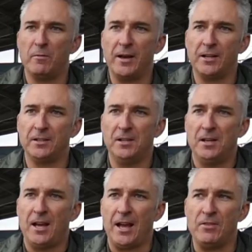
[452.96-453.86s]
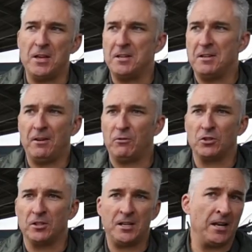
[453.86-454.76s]
about it, and then if you're
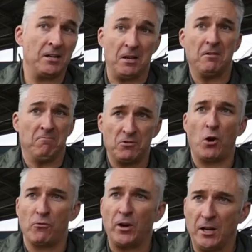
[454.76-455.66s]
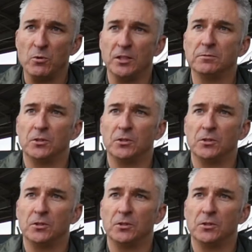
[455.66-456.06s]
still in doubt, go for it anyway.